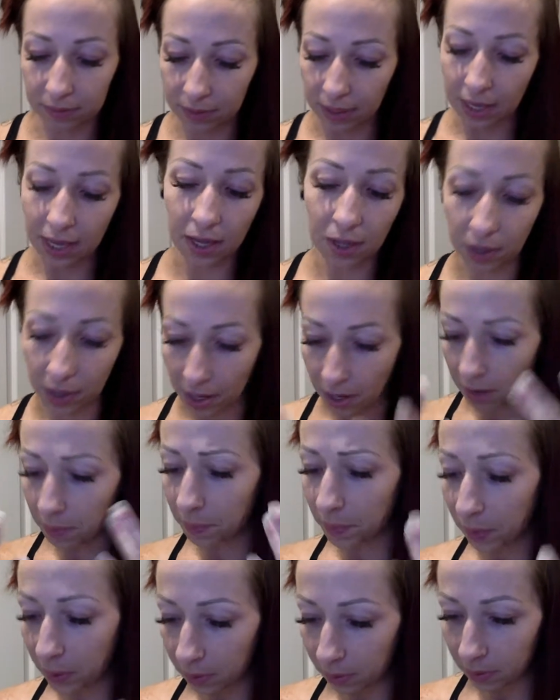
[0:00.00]
heal
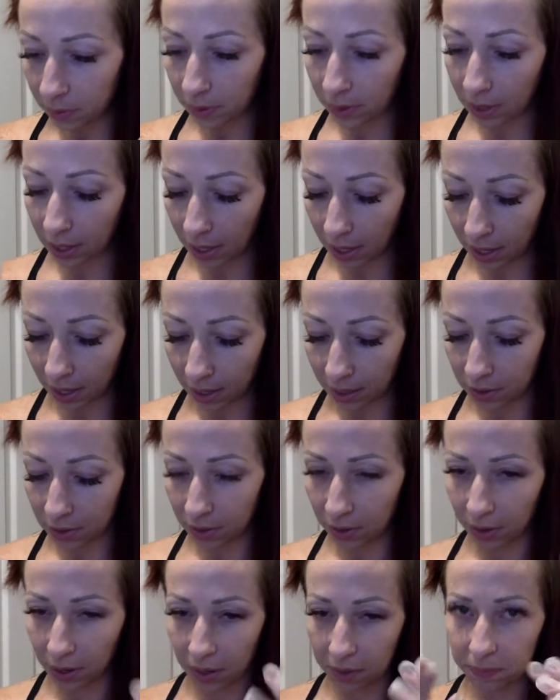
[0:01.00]
up and
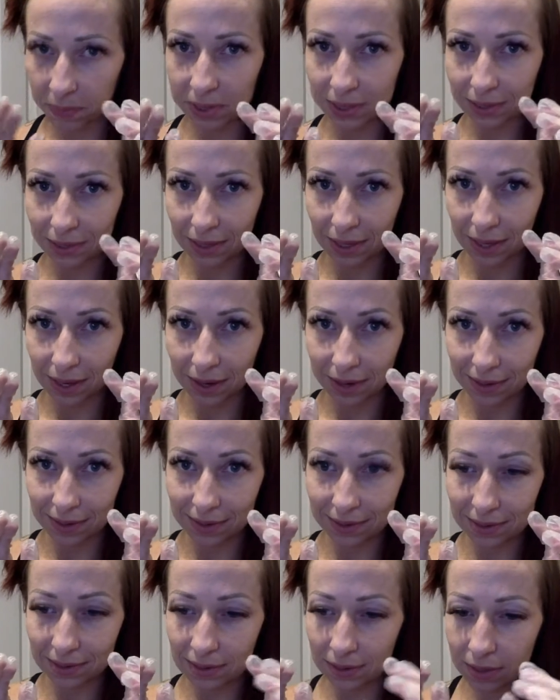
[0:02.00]
your gums
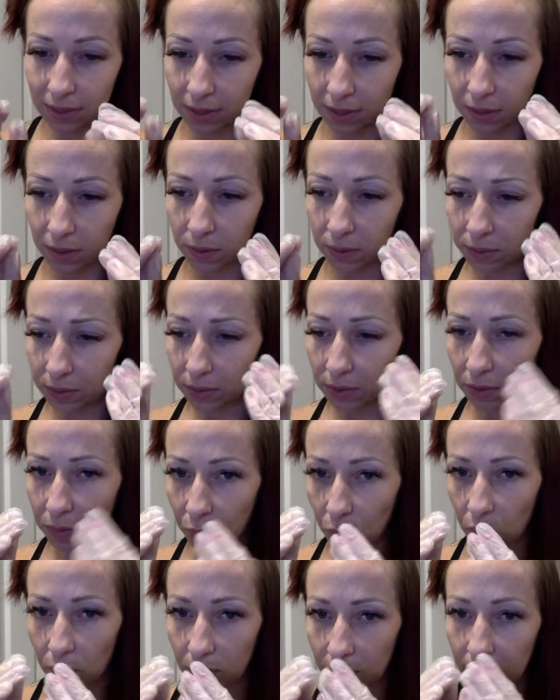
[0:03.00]
get, into a
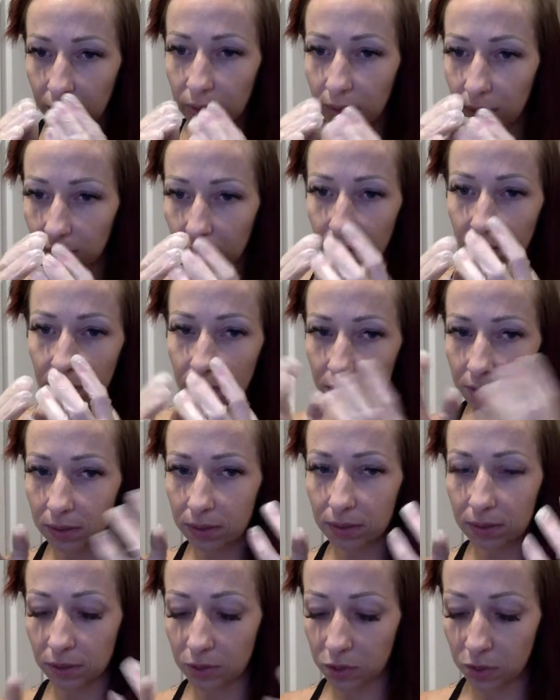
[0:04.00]
more
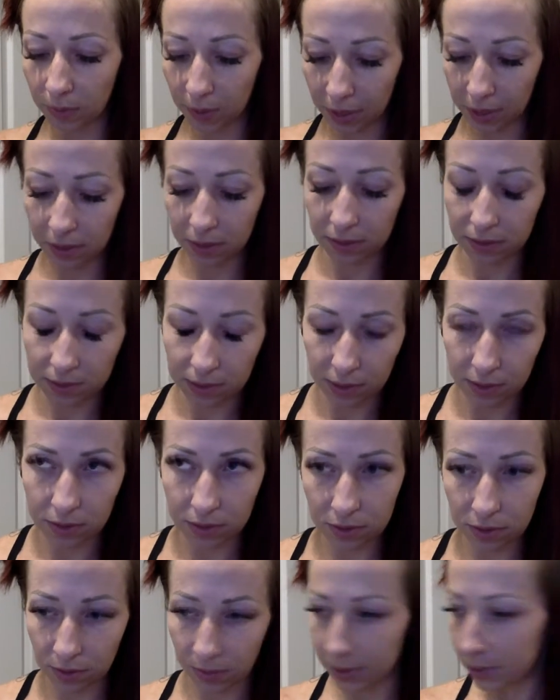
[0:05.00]
situated
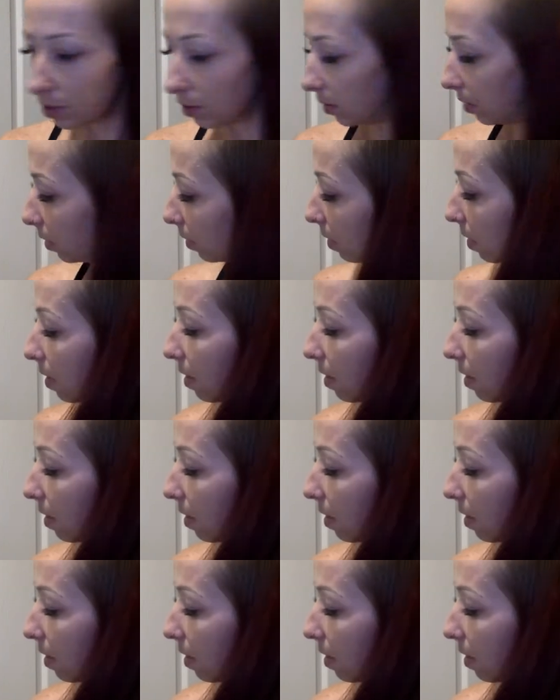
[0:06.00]
situation.